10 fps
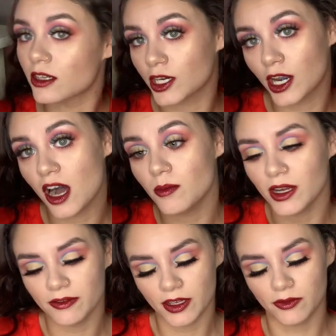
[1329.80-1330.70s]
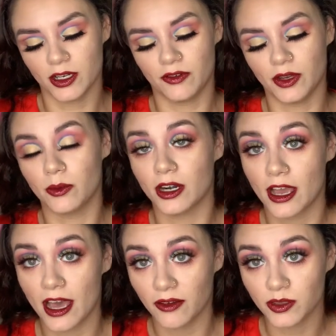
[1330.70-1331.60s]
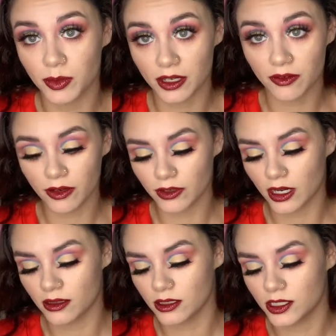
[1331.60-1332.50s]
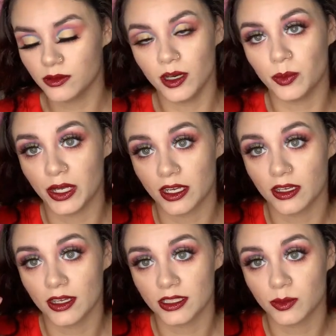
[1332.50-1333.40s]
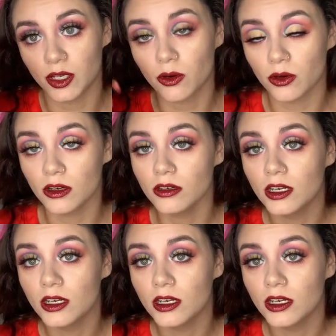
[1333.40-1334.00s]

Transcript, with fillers: are not my favorite. If I were to have to pick a favorite out of the two, I'd pick Kiss Me Coral,